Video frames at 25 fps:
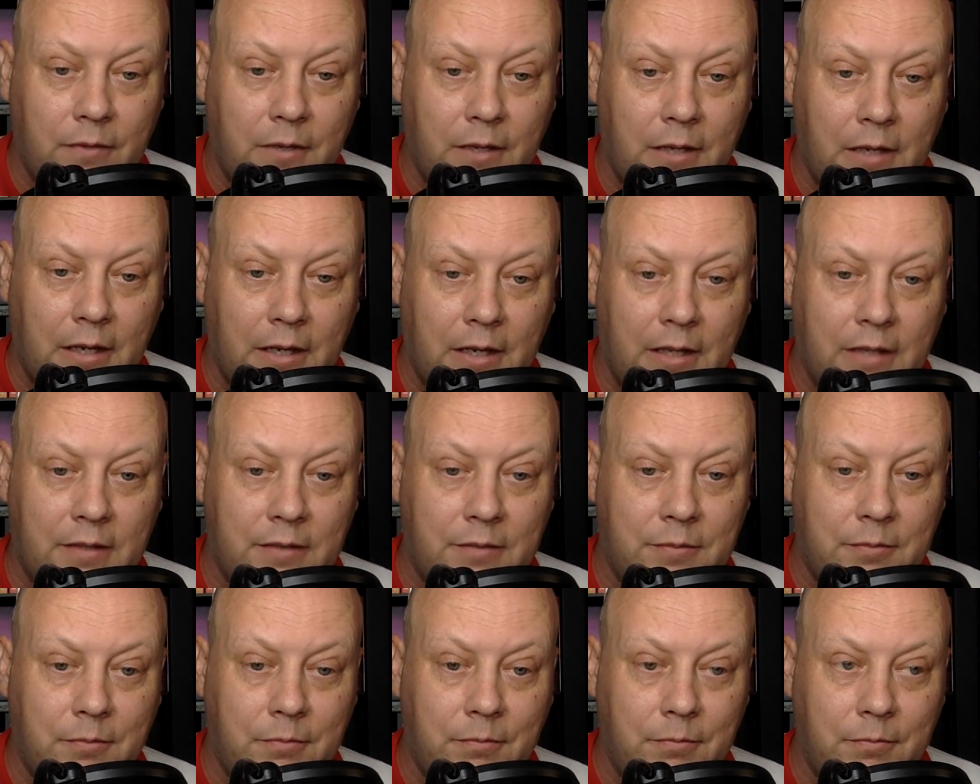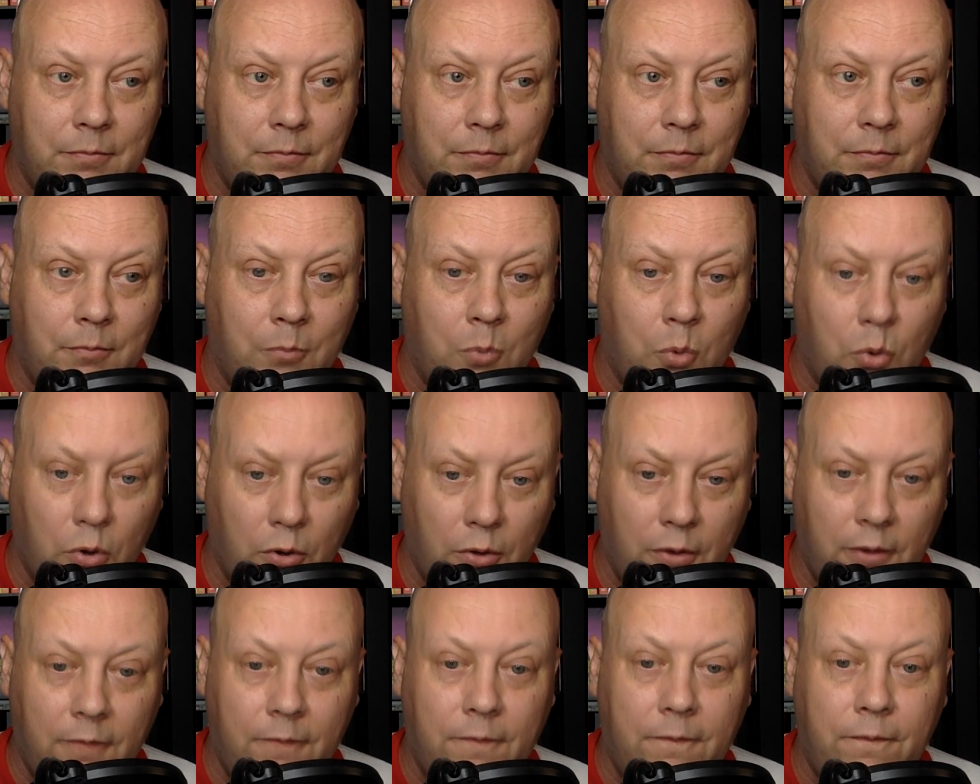it is
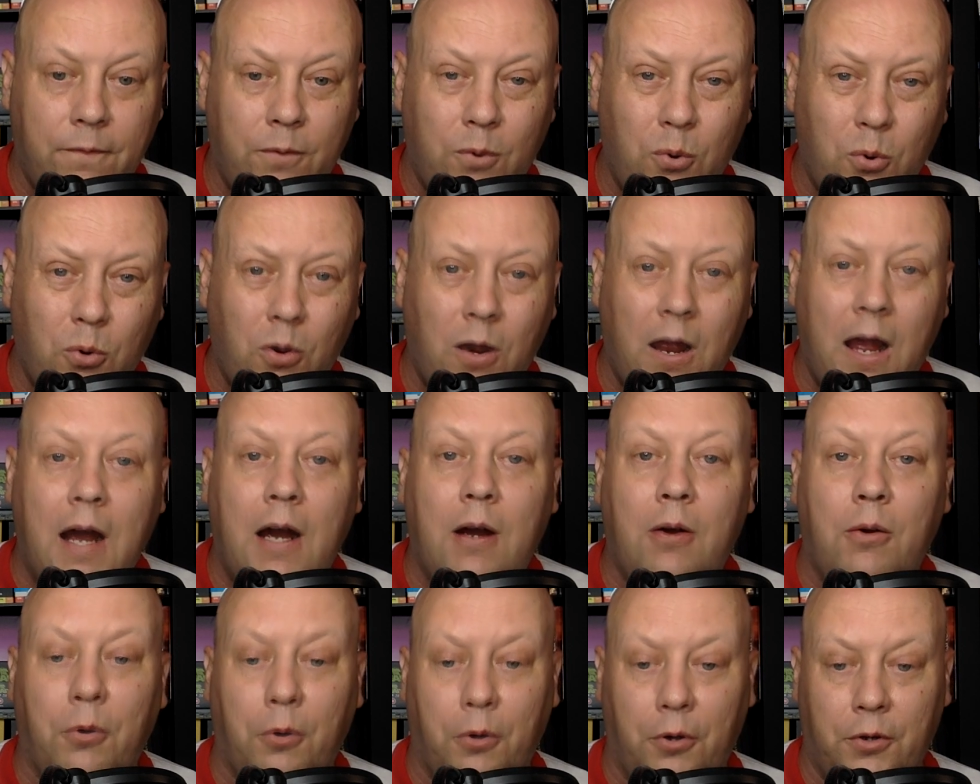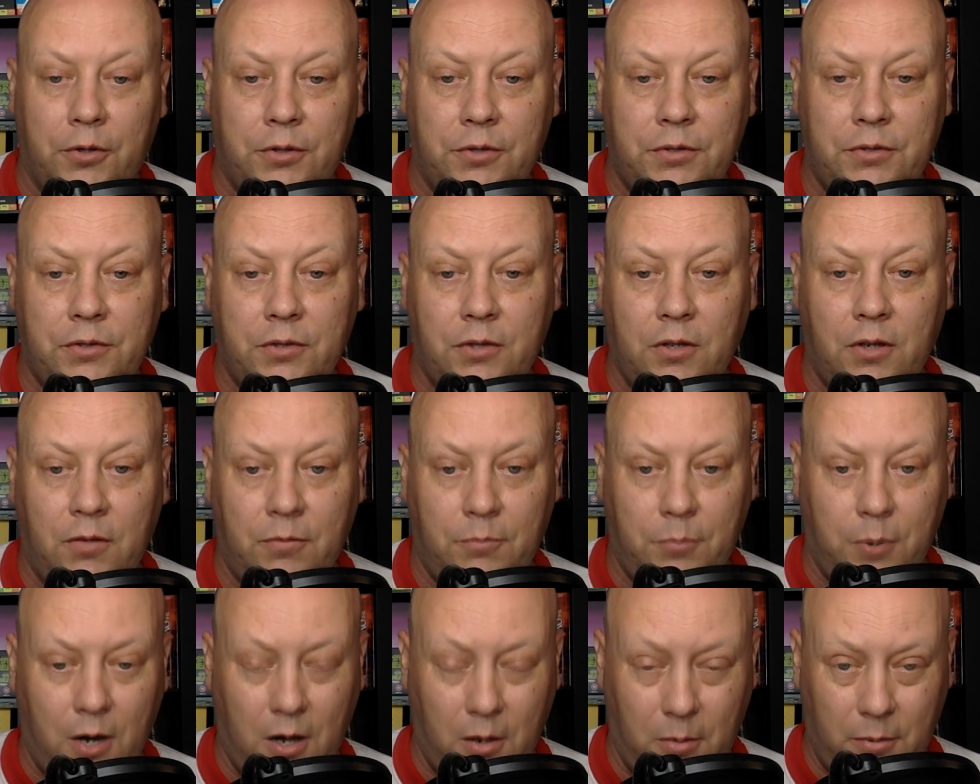more than 4 hours
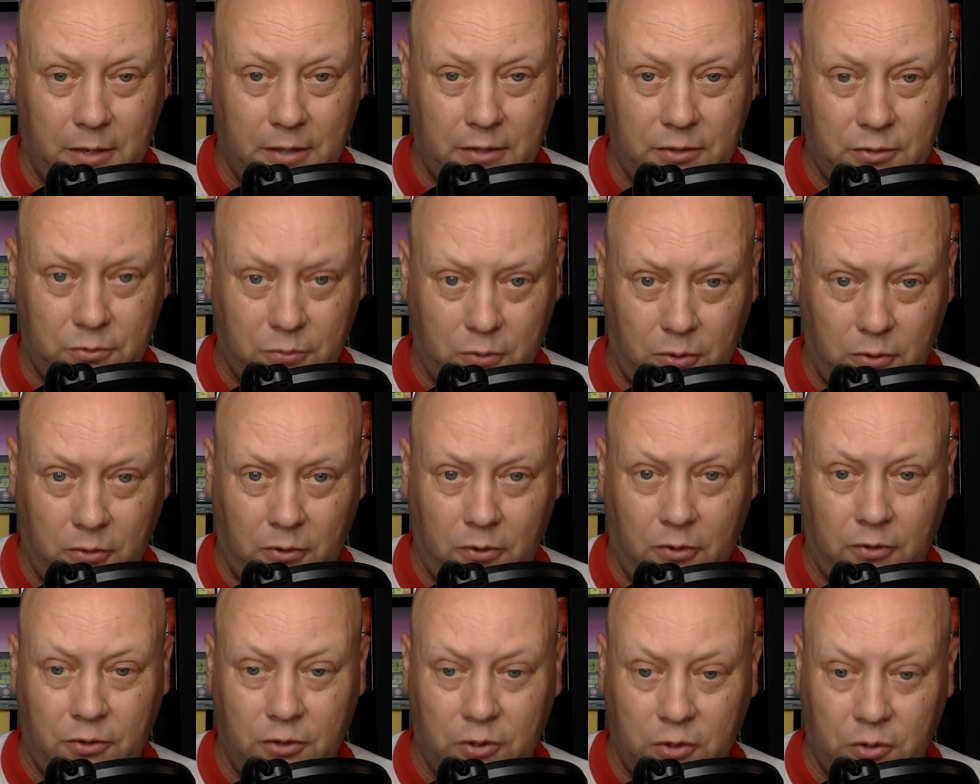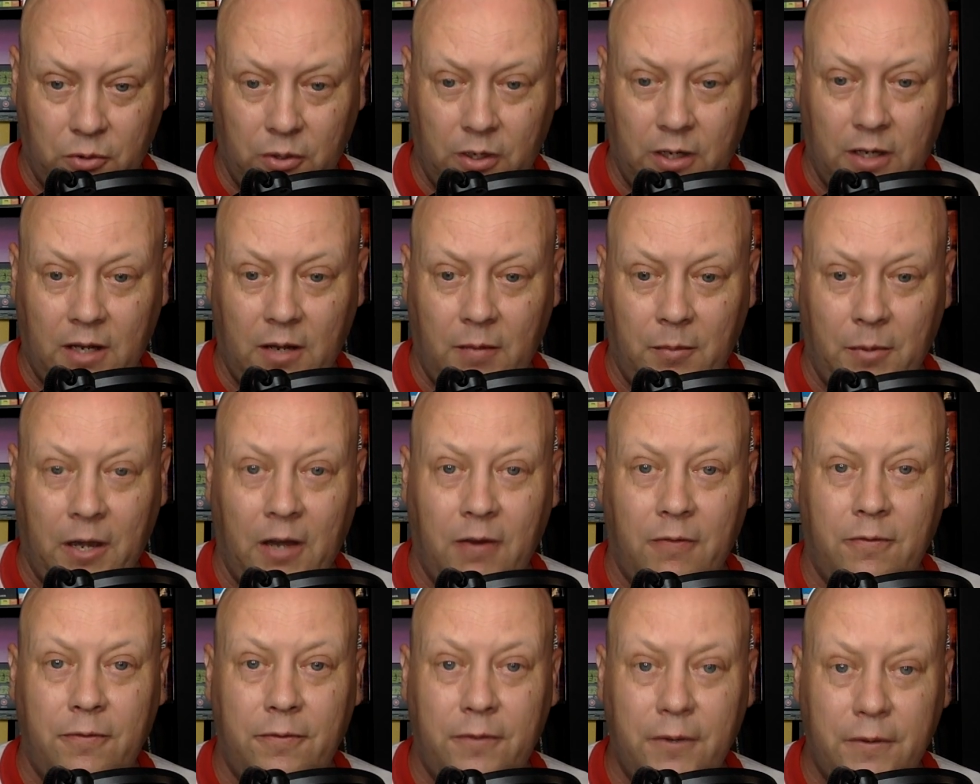of Barbé Schroeder doing
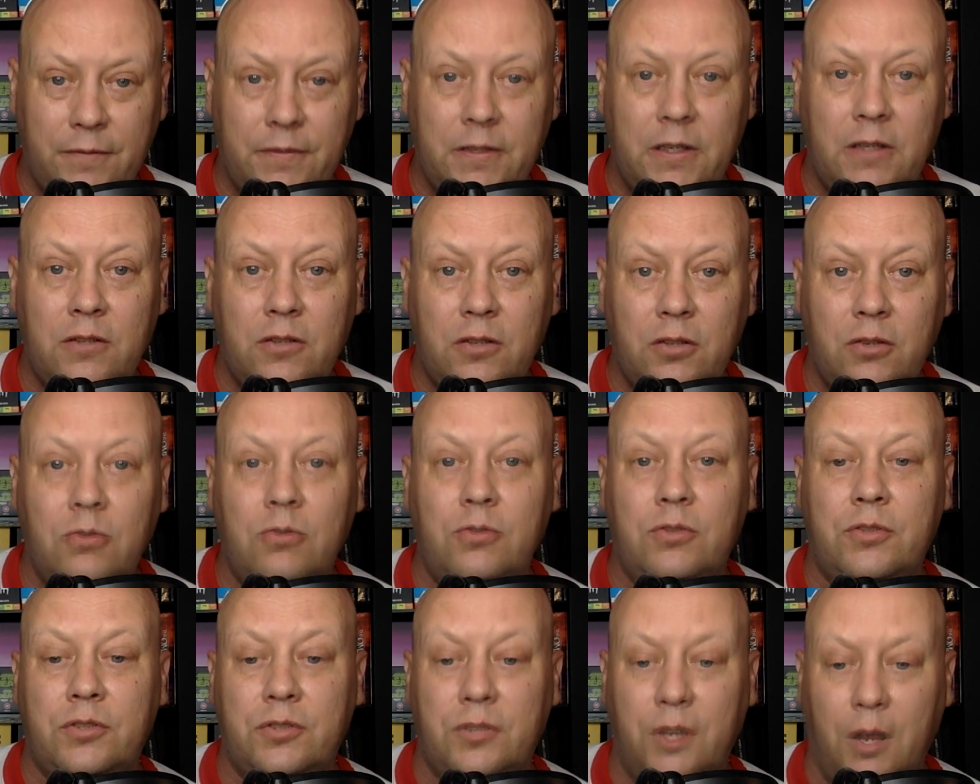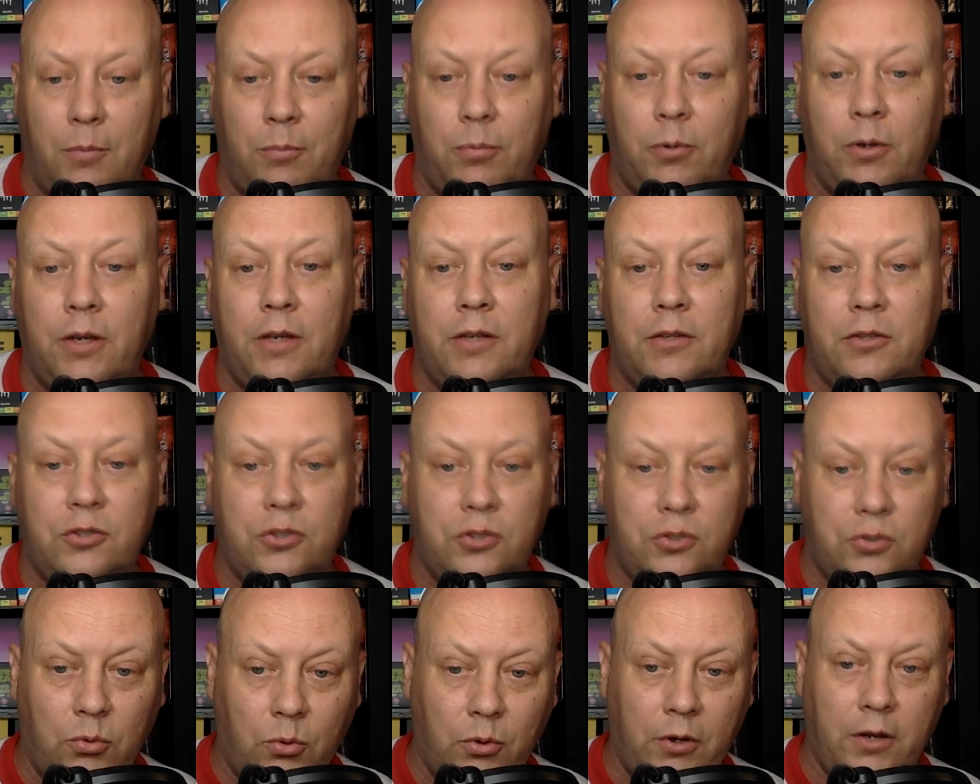about 52 separate
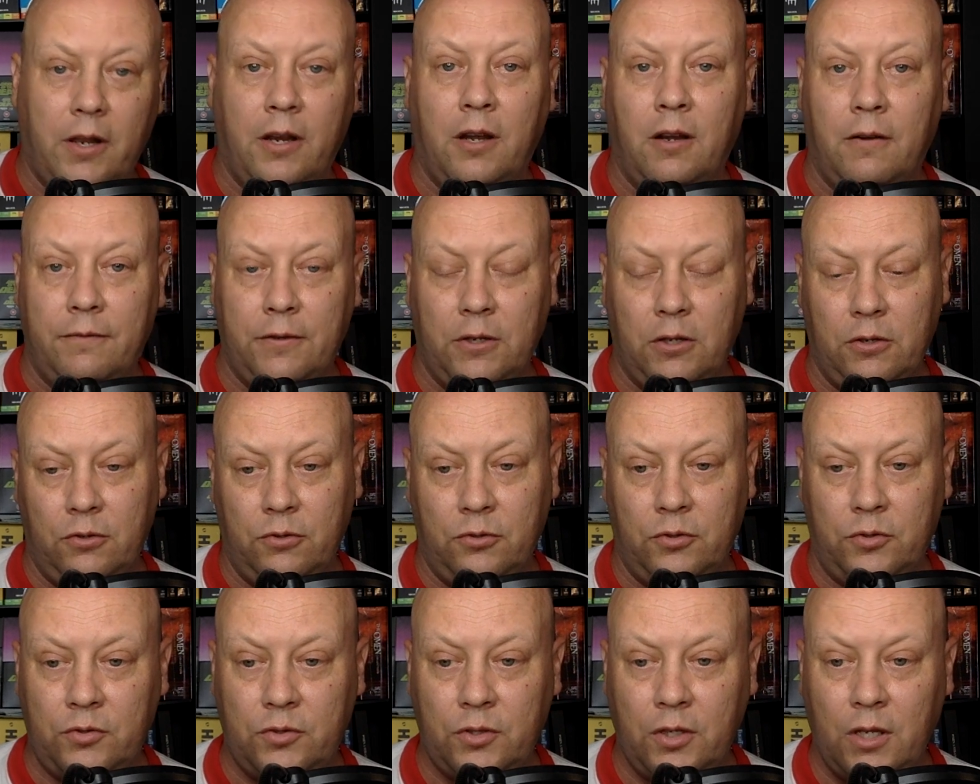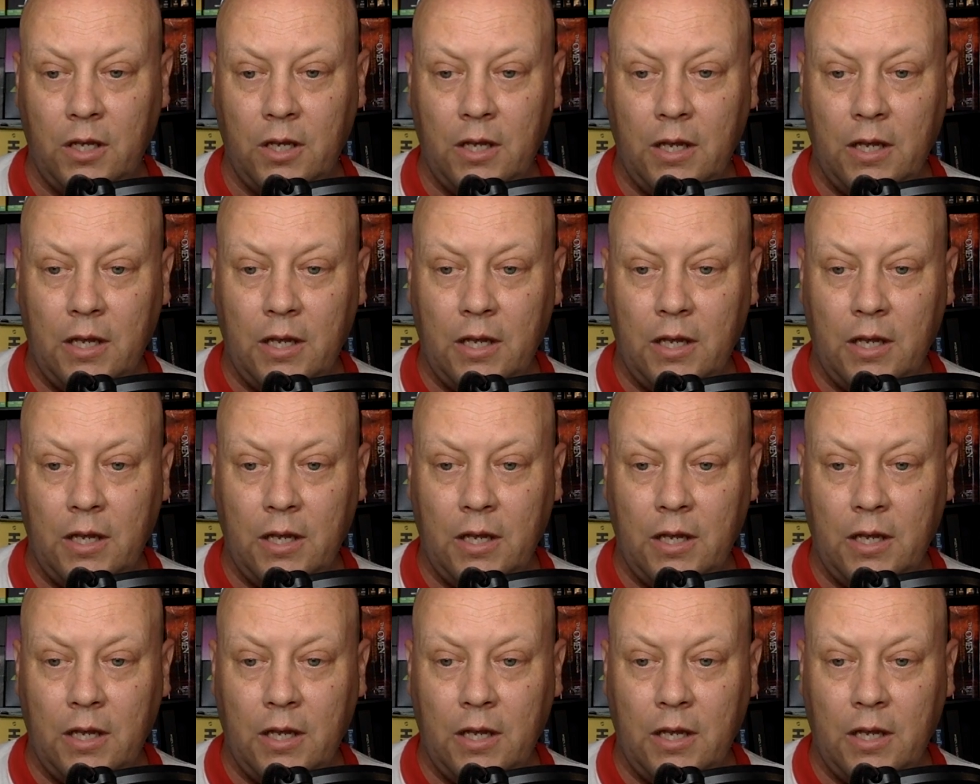short interviews.